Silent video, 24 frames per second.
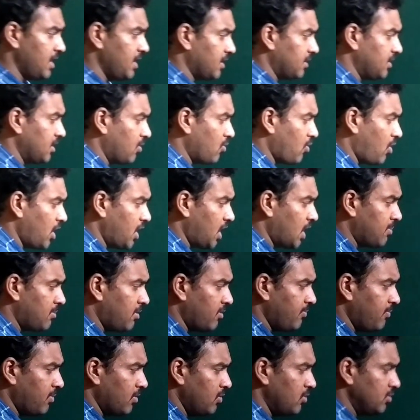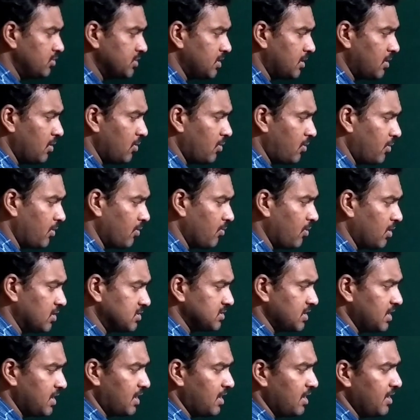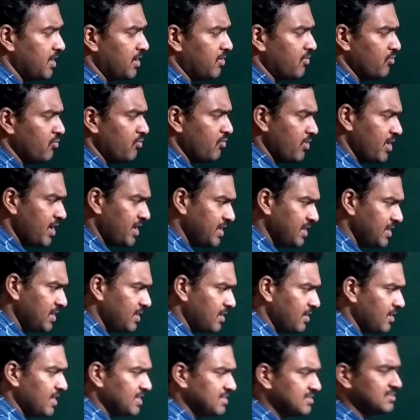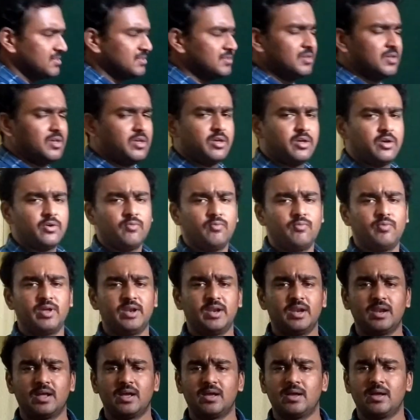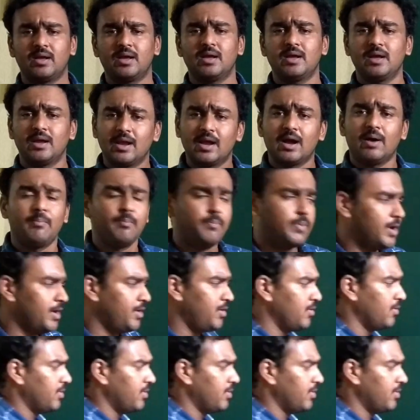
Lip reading: the quantum of pollution load was earlier very less when compared to